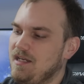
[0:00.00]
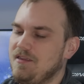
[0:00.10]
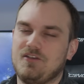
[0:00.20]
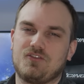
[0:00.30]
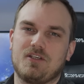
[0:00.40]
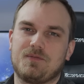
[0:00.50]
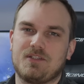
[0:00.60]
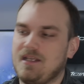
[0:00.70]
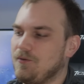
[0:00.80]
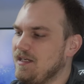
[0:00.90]
in the
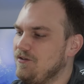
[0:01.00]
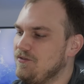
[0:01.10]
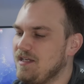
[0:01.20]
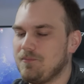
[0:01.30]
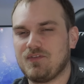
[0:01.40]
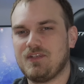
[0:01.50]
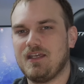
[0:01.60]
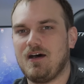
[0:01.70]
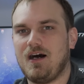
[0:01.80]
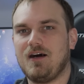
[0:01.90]
description that will get you
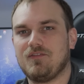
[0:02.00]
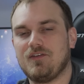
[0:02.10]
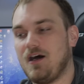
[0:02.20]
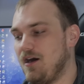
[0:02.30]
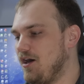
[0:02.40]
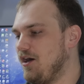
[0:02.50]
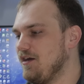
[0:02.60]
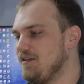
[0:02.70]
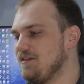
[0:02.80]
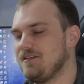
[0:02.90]
10% off
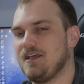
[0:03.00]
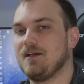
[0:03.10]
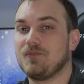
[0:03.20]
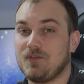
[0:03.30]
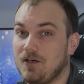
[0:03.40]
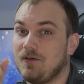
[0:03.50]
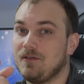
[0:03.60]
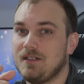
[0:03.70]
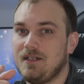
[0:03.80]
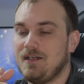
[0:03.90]
on this setup. So
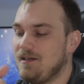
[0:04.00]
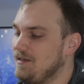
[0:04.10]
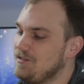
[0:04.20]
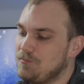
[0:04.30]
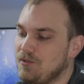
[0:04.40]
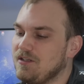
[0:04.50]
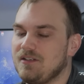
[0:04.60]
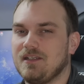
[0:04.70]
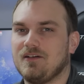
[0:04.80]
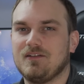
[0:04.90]
it's a pretty
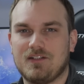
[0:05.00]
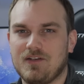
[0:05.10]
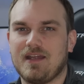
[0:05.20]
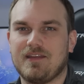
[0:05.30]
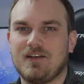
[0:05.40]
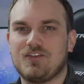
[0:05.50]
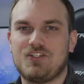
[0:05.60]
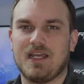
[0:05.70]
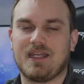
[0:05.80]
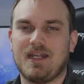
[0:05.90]
good deal. Go down there,
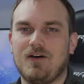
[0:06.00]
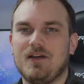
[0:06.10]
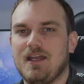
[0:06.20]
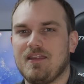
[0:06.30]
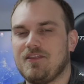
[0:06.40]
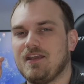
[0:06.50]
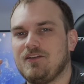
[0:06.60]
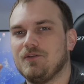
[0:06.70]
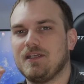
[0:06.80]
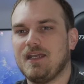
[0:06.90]
check it out. And
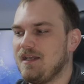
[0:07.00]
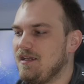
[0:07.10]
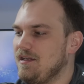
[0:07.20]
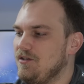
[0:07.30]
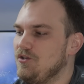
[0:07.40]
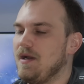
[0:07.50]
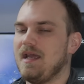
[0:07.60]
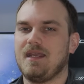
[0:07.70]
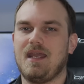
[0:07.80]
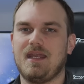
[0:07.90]
thank you again,
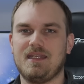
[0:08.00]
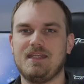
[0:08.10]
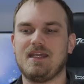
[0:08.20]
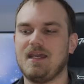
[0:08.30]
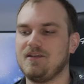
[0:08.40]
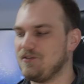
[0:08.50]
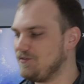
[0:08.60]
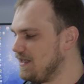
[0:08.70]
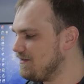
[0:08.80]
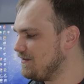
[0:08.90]
Newegg and EK. So
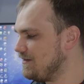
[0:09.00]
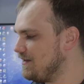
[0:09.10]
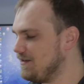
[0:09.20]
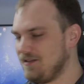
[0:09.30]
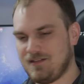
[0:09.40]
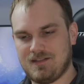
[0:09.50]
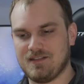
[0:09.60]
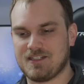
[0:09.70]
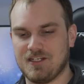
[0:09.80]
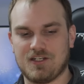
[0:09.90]
let's,
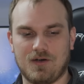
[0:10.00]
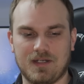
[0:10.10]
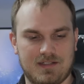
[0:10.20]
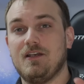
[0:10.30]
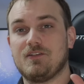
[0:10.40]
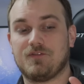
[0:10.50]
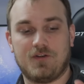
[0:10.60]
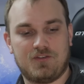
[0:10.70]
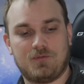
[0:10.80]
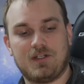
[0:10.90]
let's get going. So
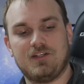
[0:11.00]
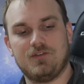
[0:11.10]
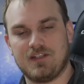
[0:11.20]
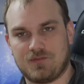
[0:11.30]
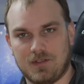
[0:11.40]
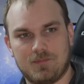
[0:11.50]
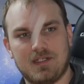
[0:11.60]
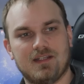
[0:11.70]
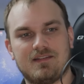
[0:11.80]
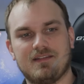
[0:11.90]
first we're gonna do this one
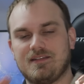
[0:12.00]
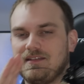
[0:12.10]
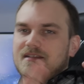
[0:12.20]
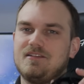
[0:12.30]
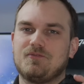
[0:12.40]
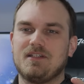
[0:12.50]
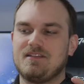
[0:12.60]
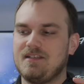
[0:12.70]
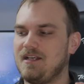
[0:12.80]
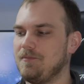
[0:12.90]
because this is the easiest one to
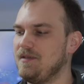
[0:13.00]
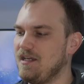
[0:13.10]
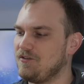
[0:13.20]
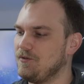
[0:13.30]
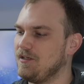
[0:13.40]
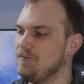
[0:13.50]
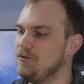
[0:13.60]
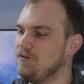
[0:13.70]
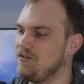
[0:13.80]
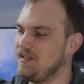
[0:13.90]
set up. Next we're gonna
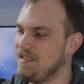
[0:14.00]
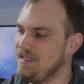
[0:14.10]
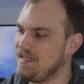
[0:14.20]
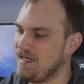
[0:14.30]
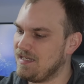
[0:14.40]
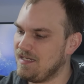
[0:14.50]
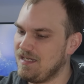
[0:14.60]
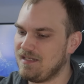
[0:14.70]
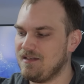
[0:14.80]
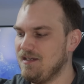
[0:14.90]
move to the EK
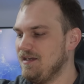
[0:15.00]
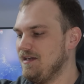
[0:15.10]
kit.